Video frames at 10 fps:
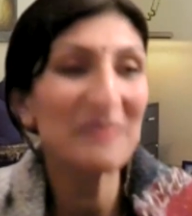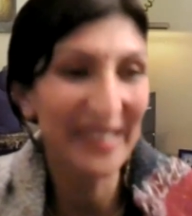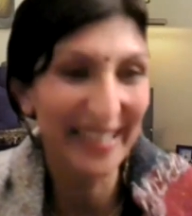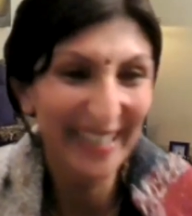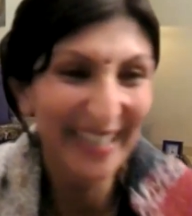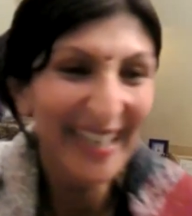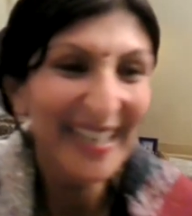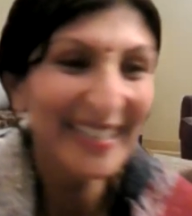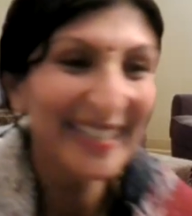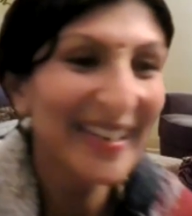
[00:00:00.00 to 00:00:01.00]
me.
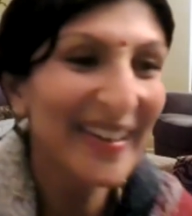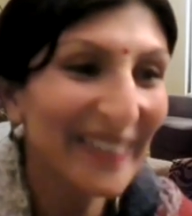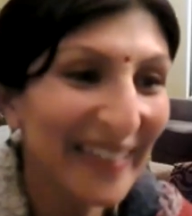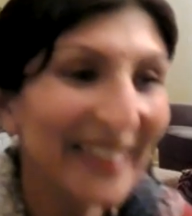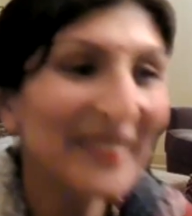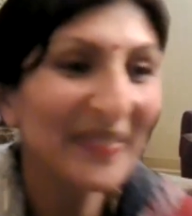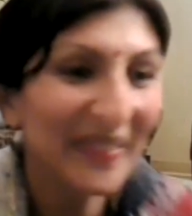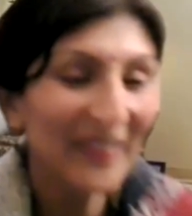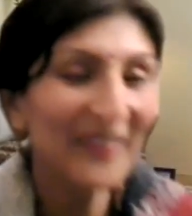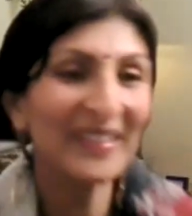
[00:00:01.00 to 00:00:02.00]
Okay.
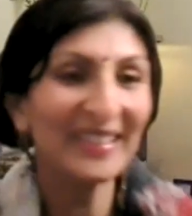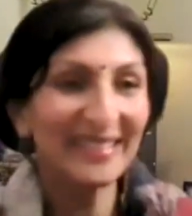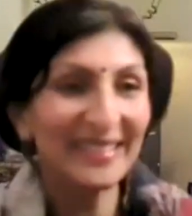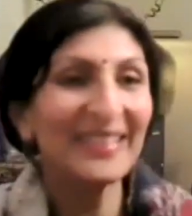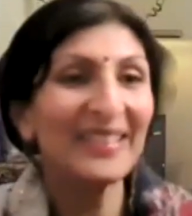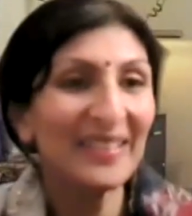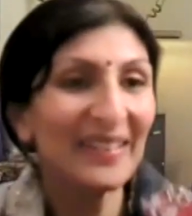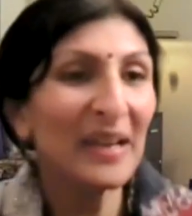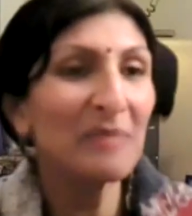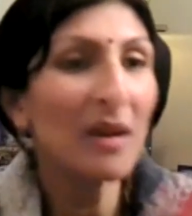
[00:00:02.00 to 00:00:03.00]
All right.
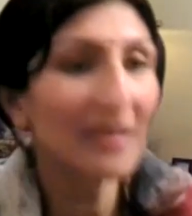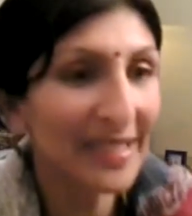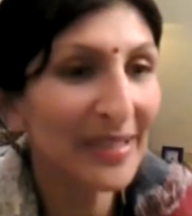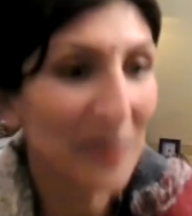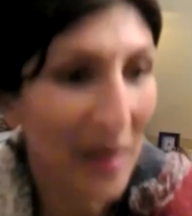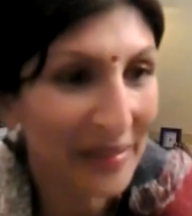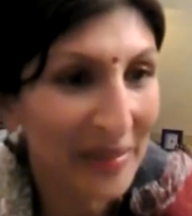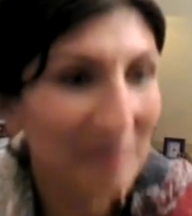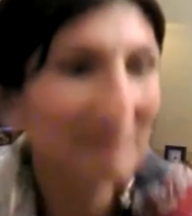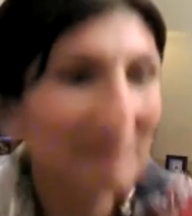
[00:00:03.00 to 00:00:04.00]
Okay, Martin, welcome.